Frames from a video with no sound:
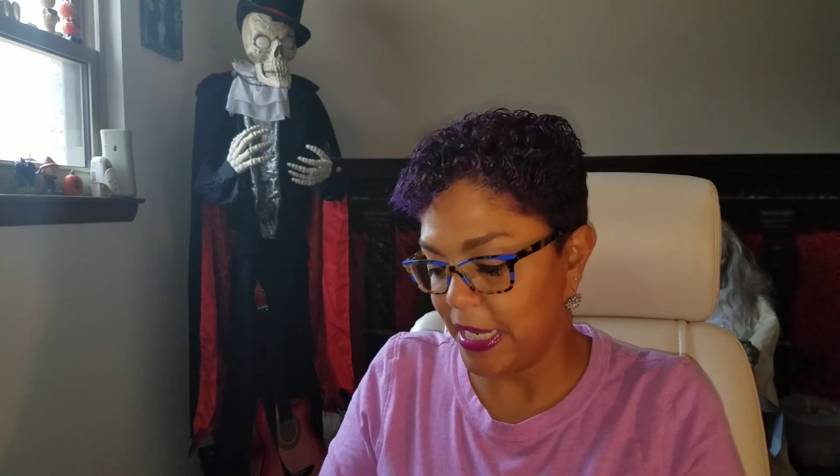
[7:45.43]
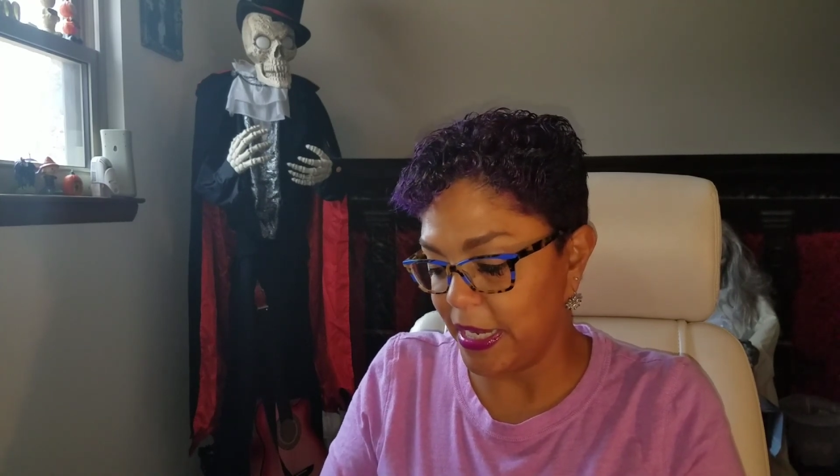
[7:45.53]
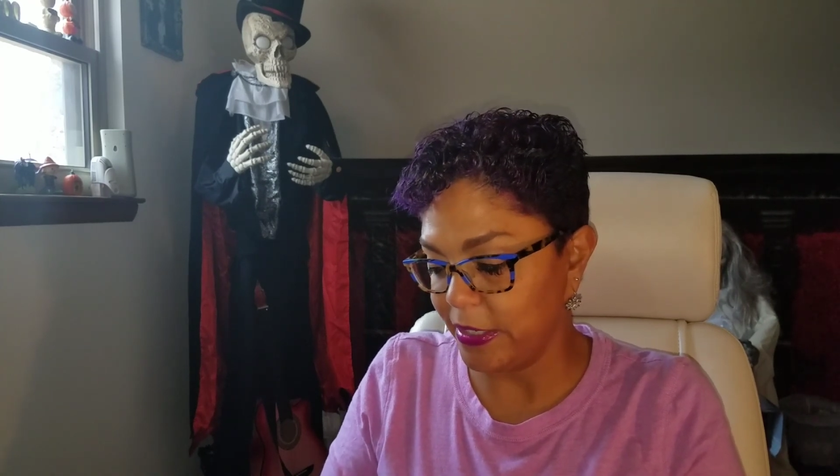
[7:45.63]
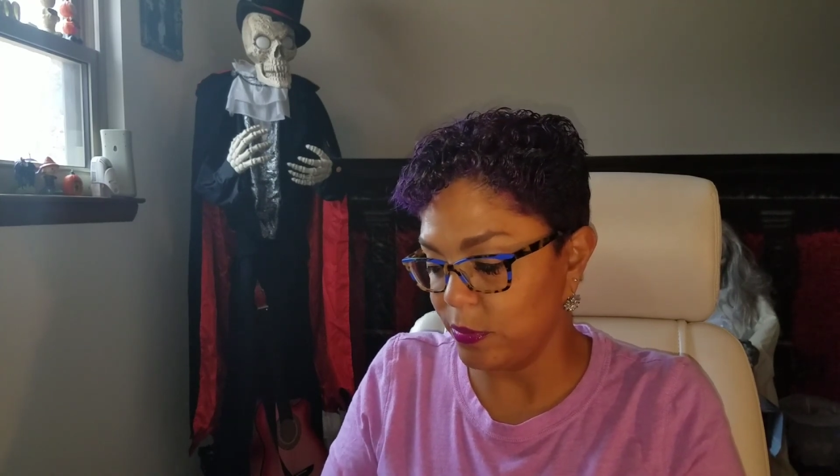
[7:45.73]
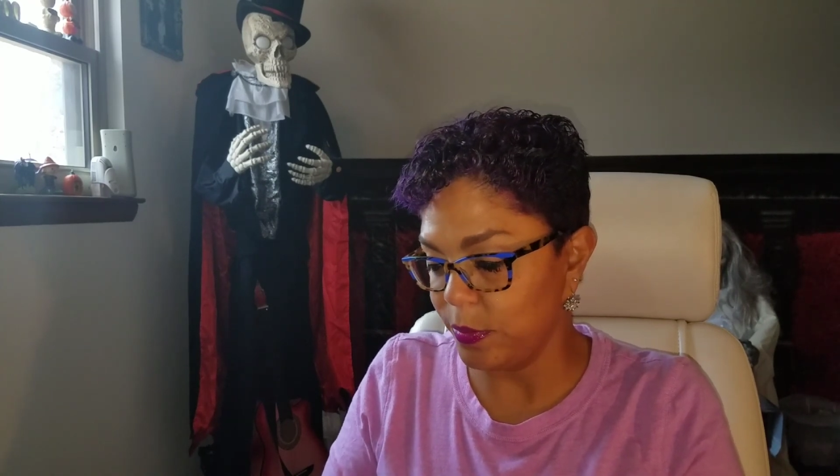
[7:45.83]

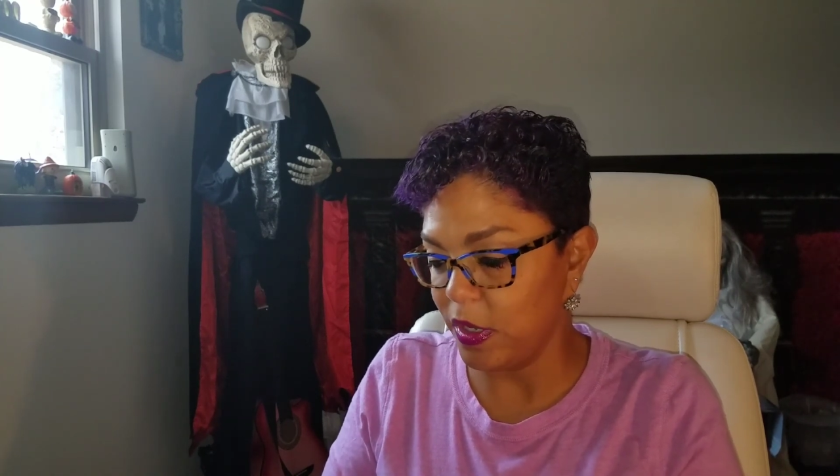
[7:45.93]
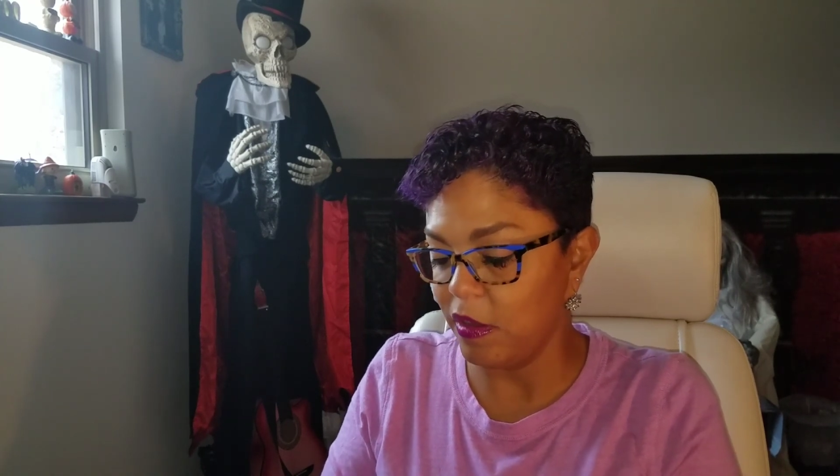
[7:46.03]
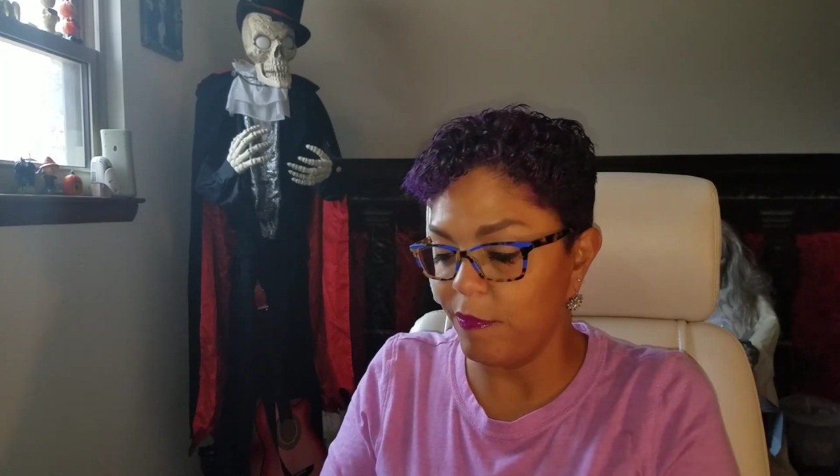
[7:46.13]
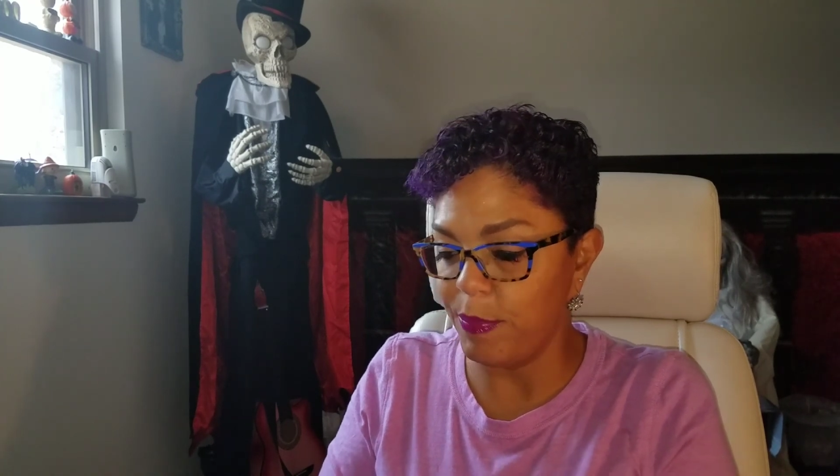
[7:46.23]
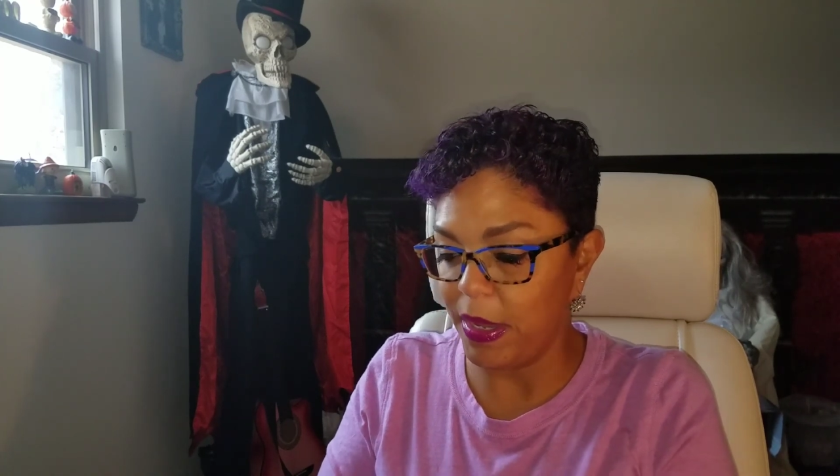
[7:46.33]
item
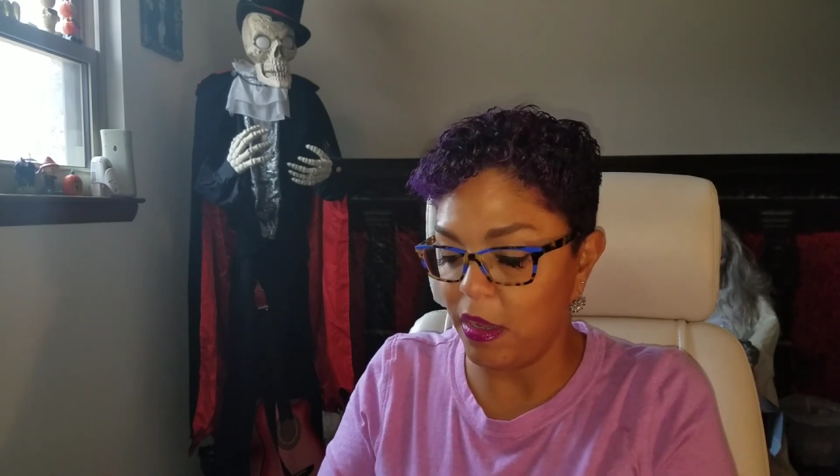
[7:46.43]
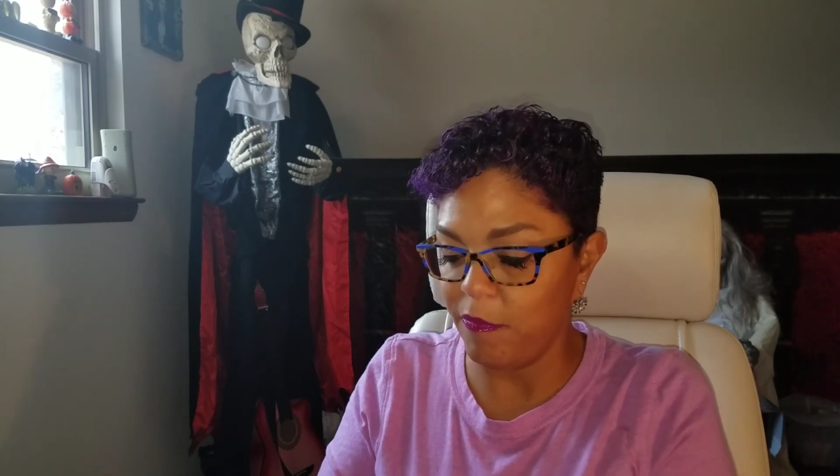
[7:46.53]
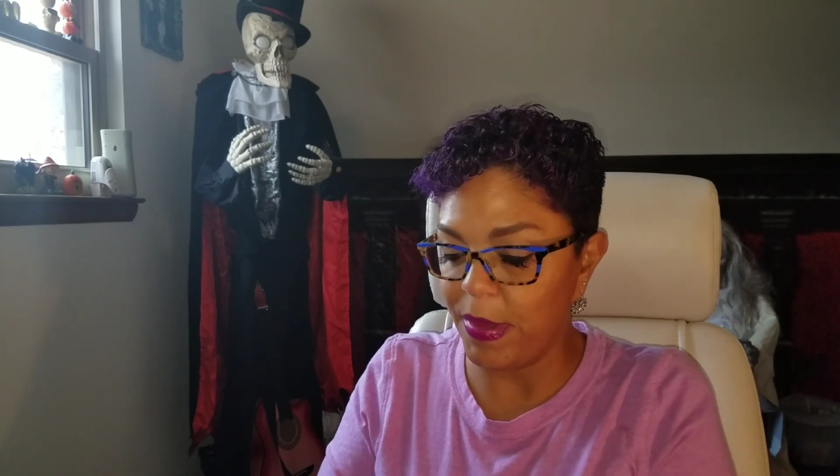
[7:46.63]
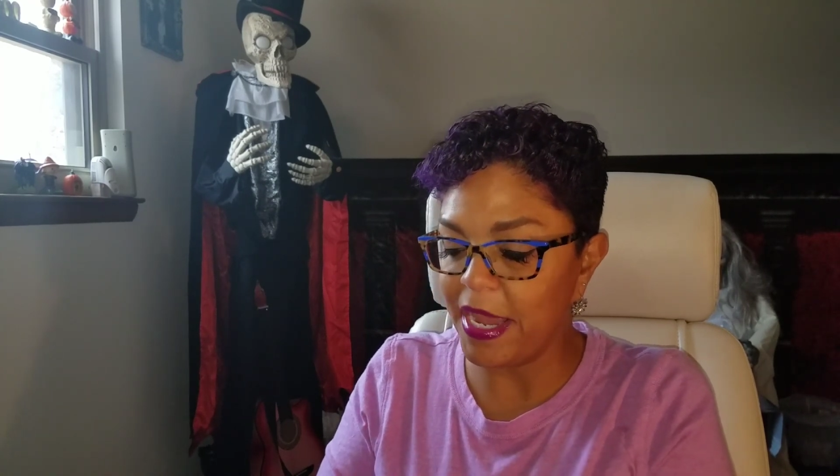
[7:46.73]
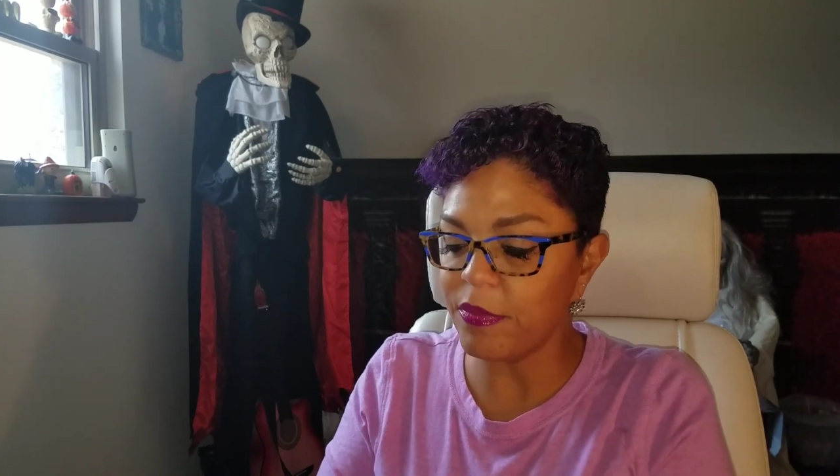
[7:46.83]

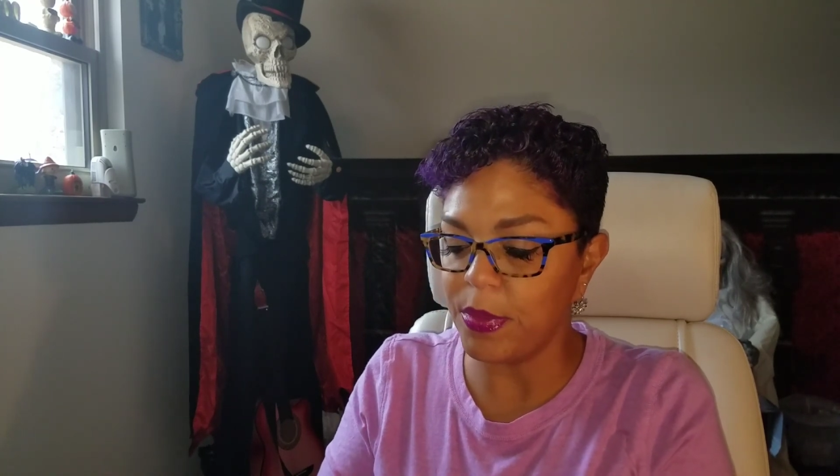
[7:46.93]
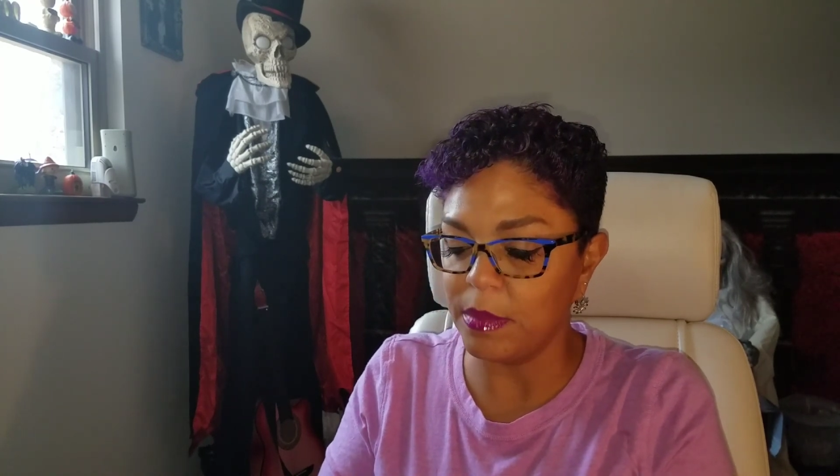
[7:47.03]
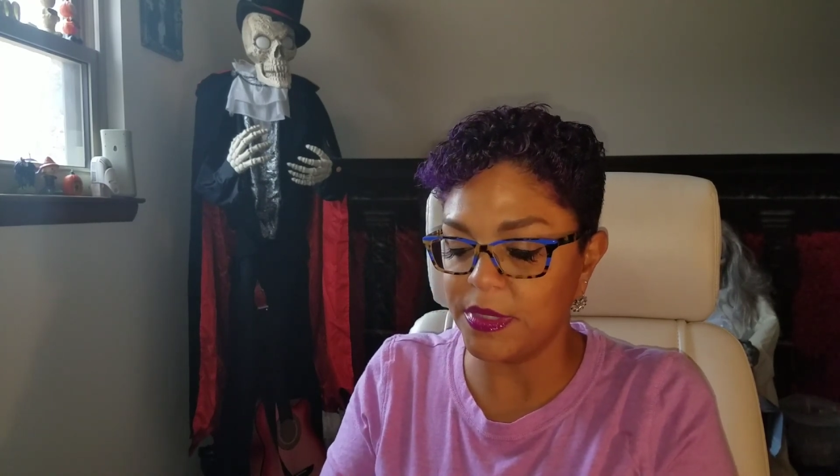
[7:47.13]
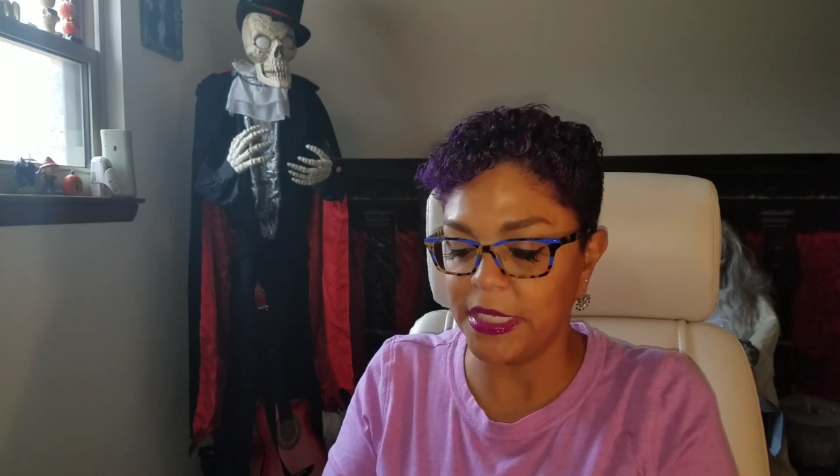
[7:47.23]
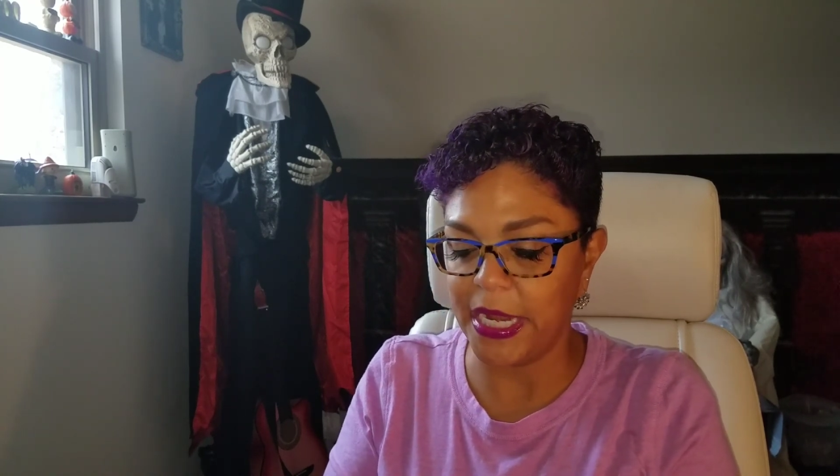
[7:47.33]
of bath
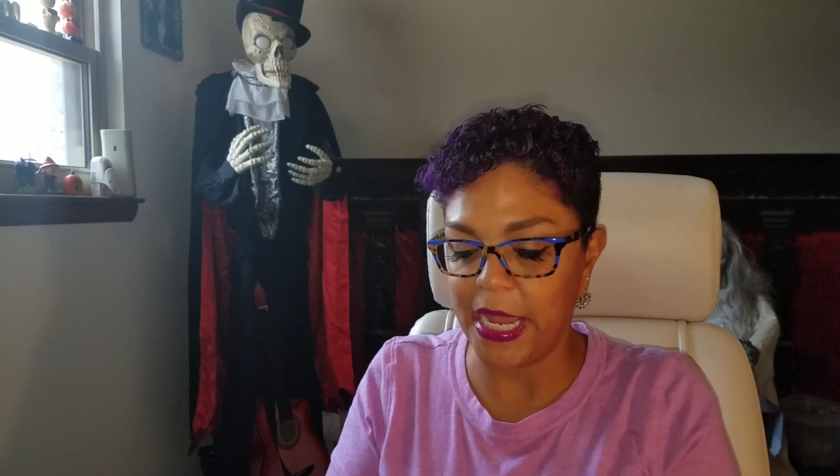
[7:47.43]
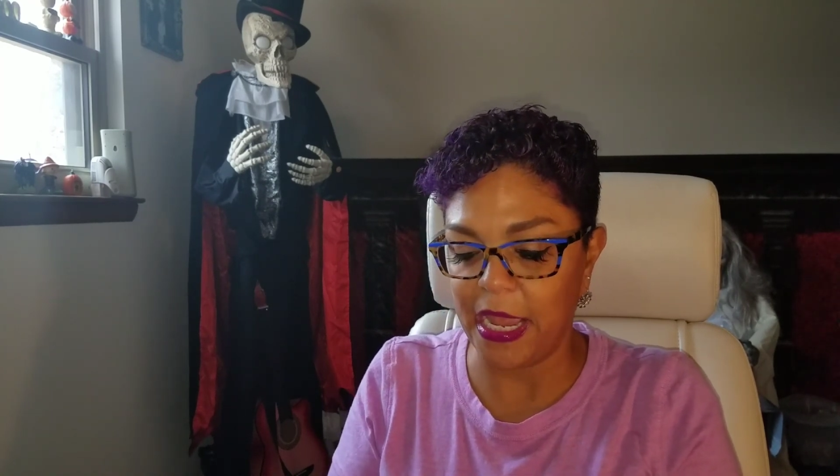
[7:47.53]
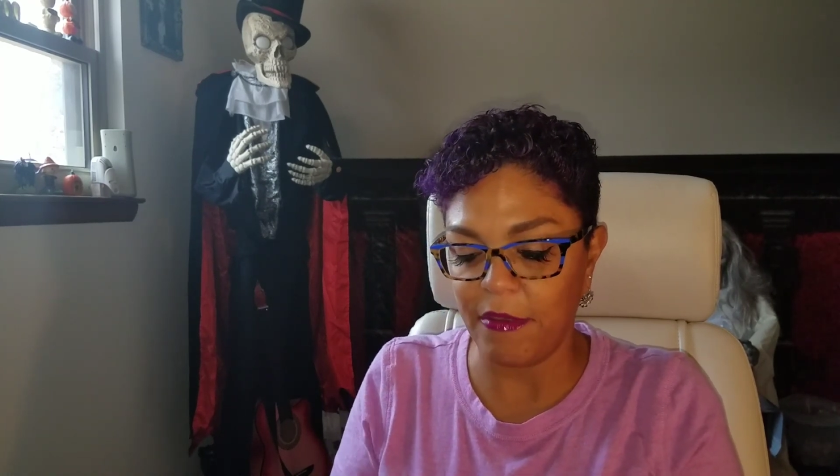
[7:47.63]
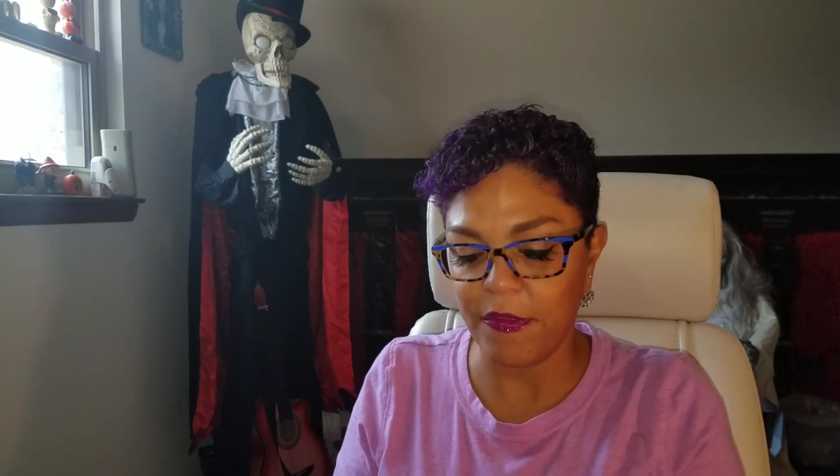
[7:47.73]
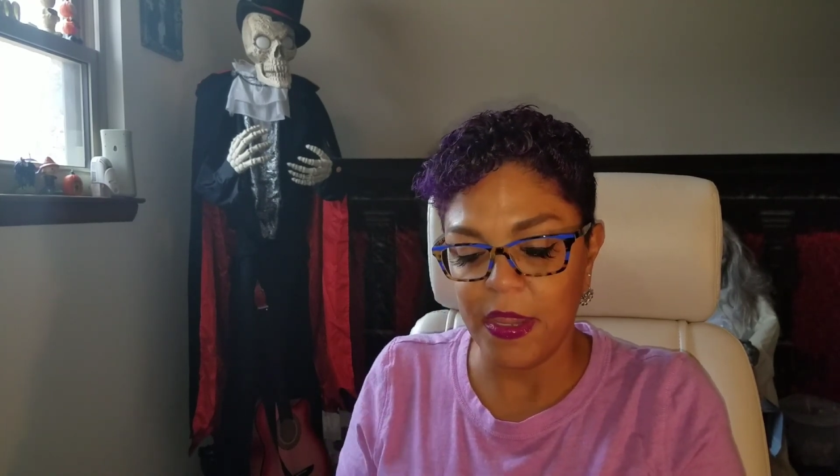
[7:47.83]
bombs that I
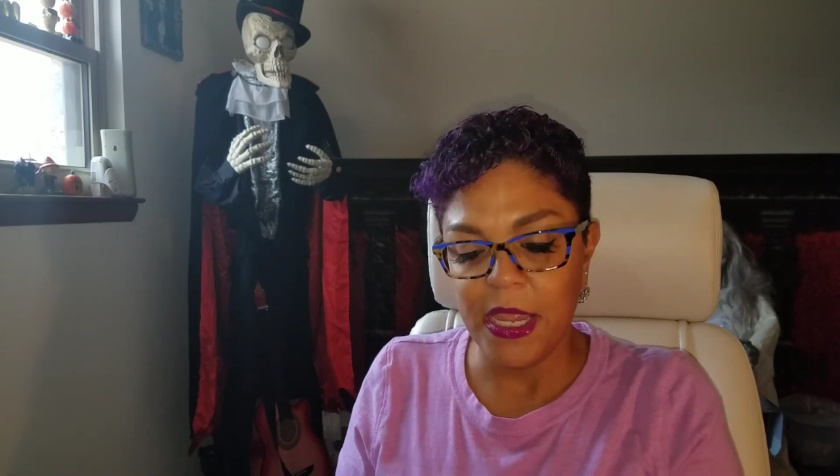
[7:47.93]
have.